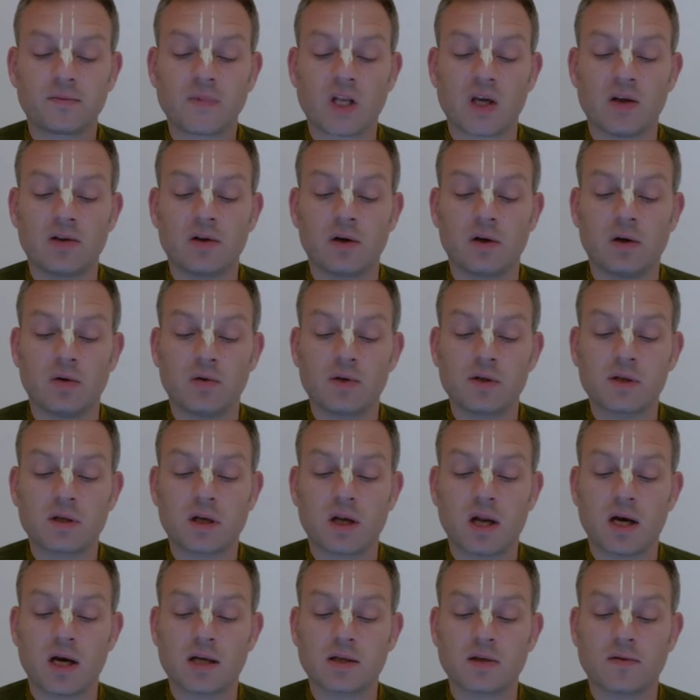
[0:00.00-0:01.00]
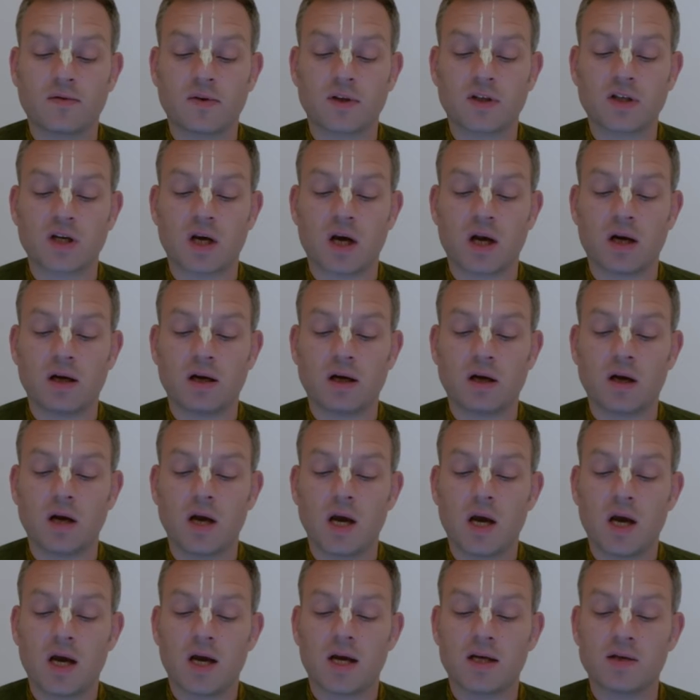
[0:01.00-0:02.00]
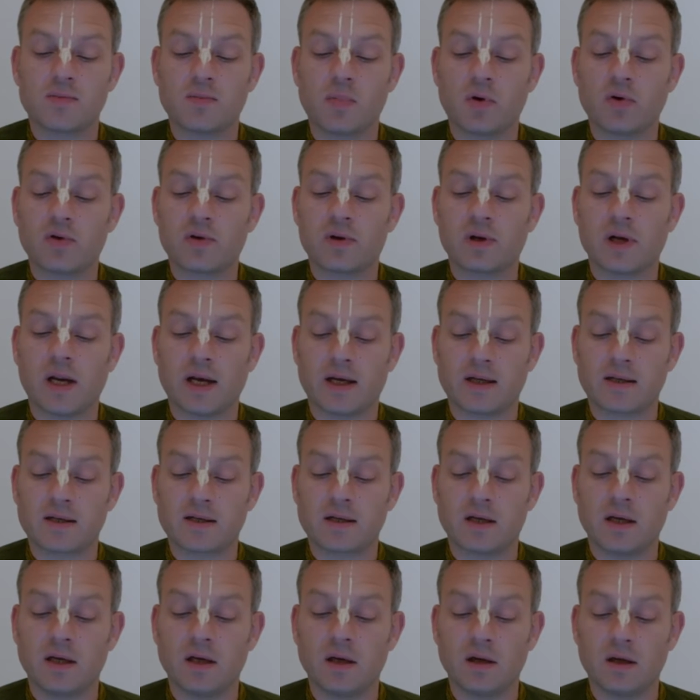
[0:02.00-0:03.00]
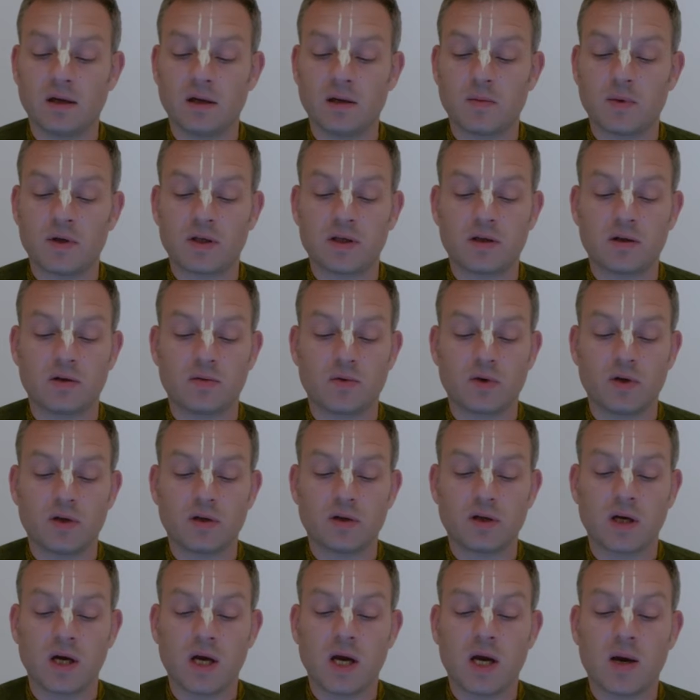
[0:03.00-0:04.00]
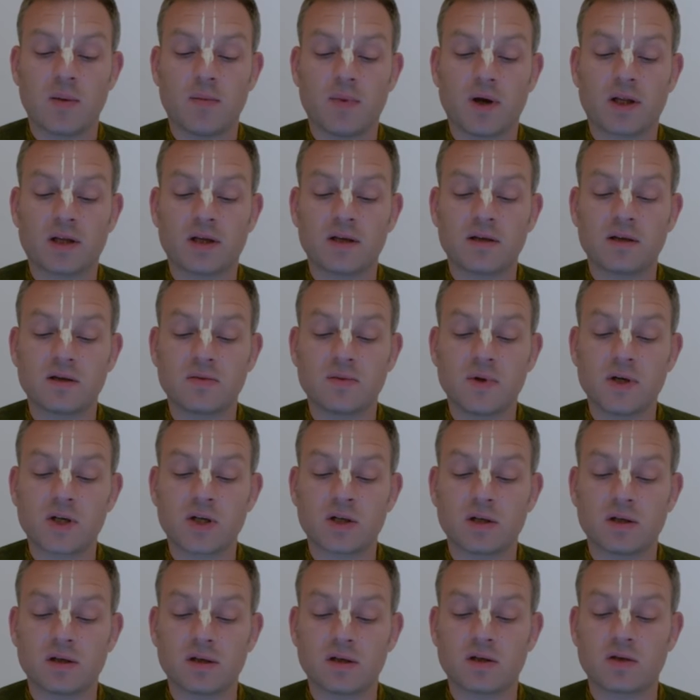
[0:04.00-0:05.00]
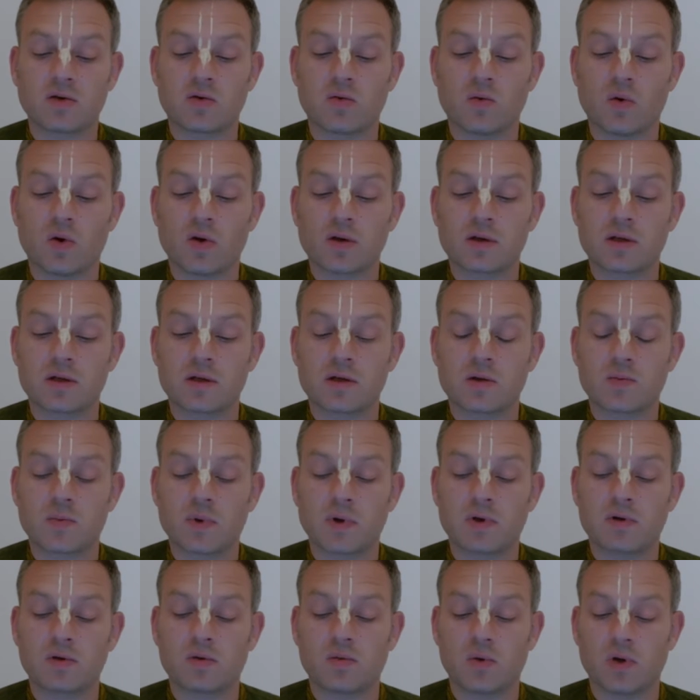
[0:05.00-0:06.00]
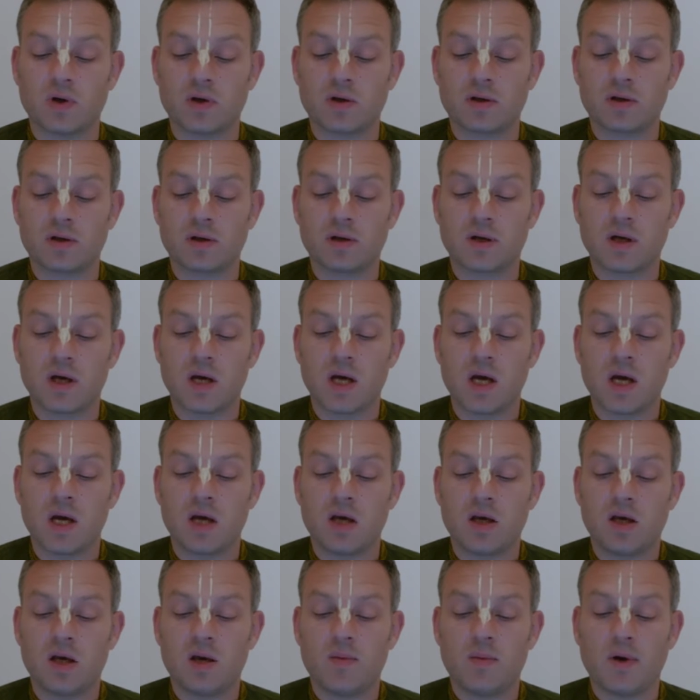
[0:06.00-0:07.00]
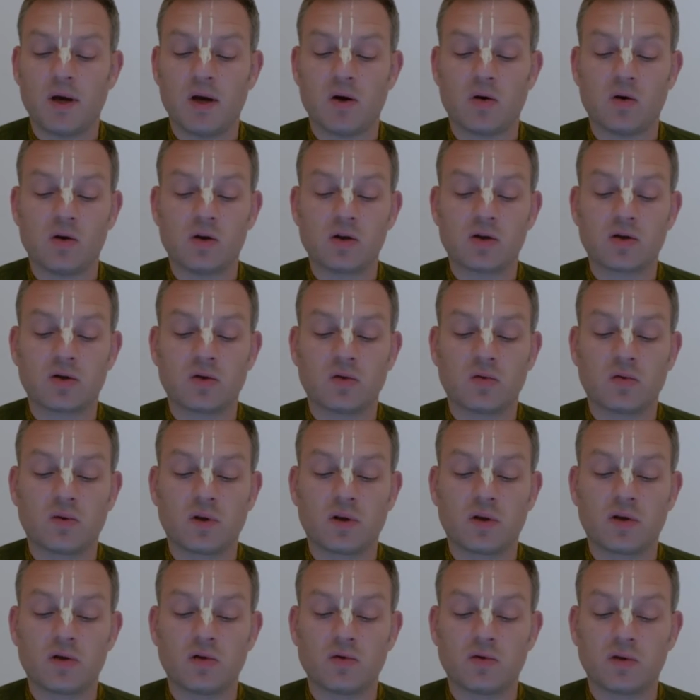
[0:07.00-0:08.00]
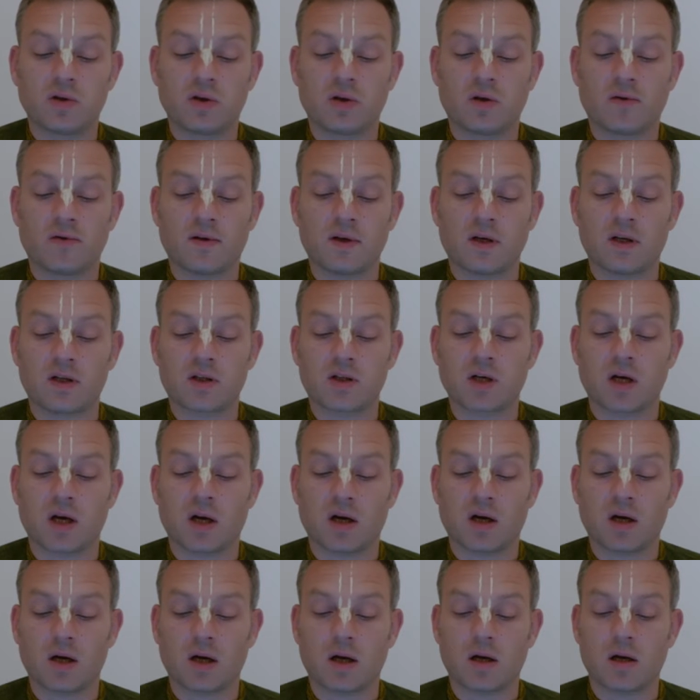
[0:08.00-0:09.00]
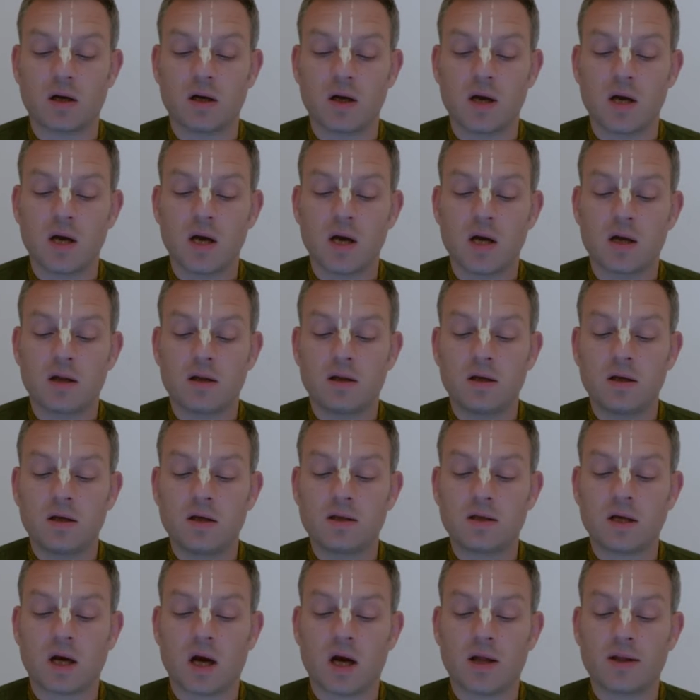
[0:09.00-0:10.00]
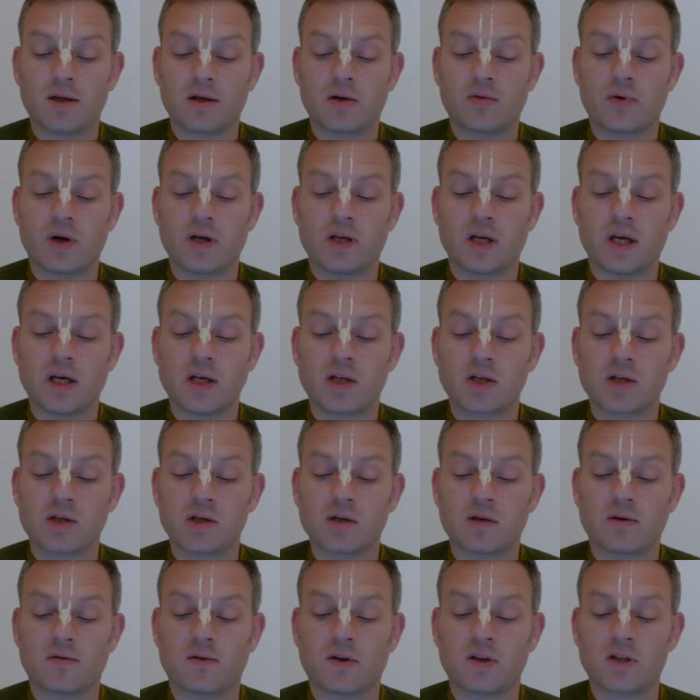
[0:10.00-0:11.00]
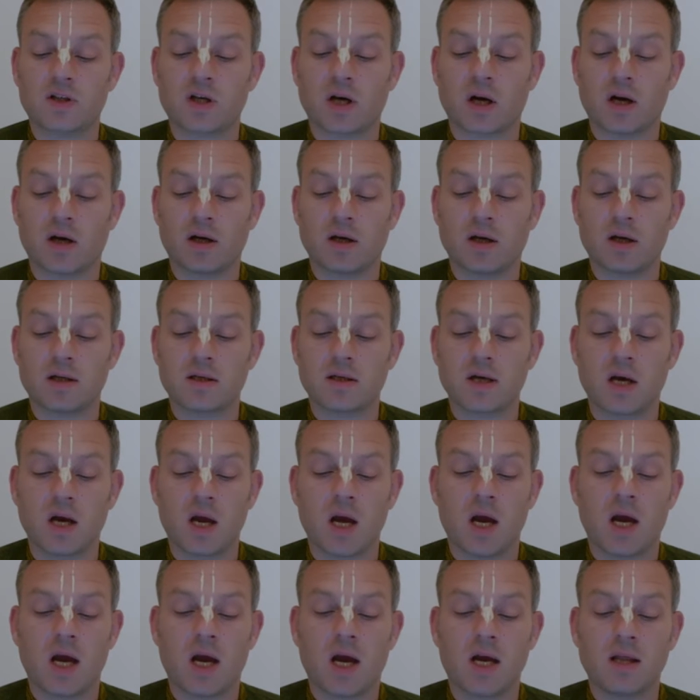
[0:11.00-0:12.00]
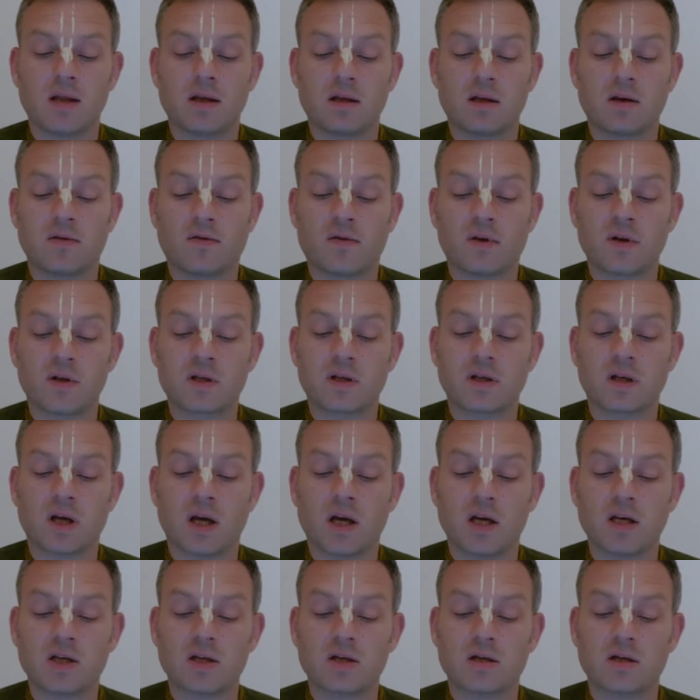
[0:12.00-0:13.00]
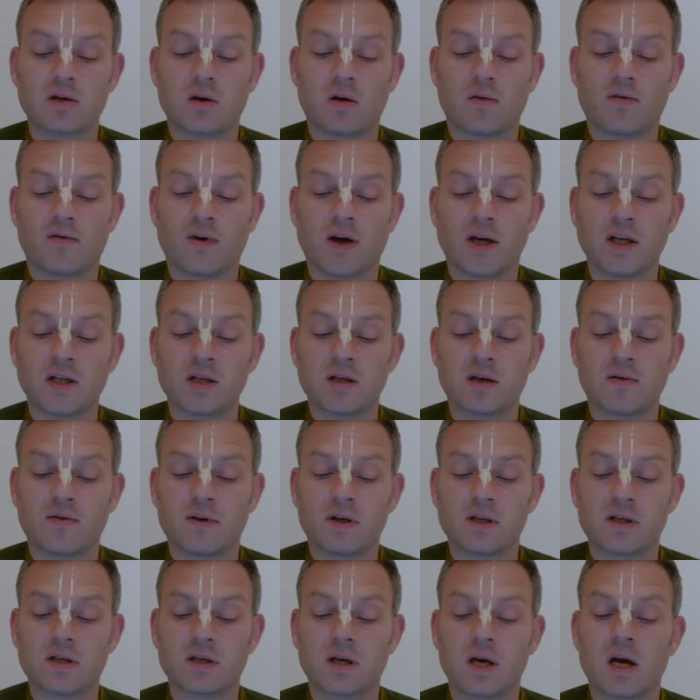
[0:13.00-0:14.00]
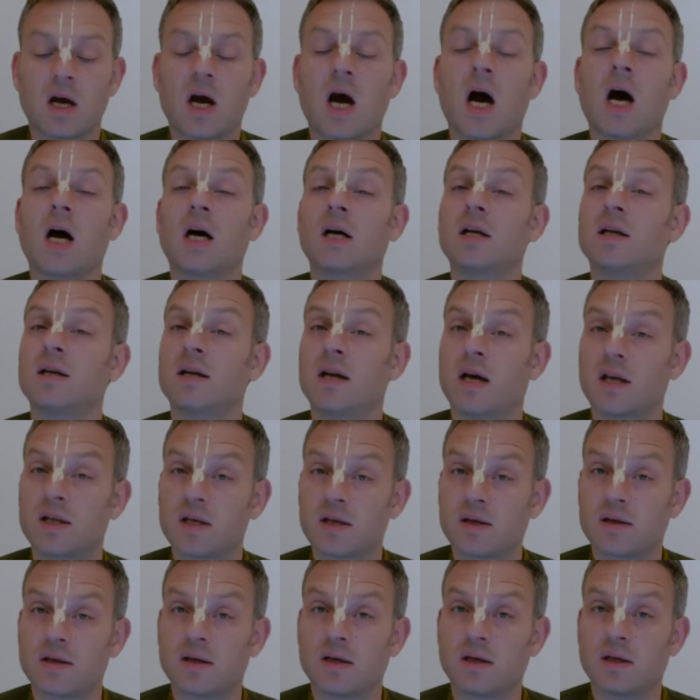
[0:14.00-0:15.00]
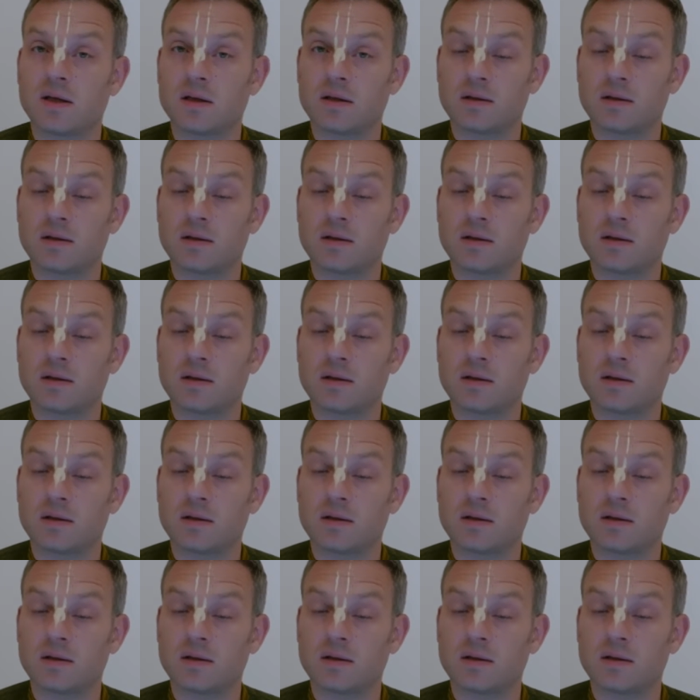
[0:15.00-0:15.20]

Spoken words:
The lowest class of acharya has both legs here in the material world, but his vision is towards the spiritual world. He may also do the duty of an acharya. These are the gradations of acharyas, and the different stages of Vaishnavas are another thing.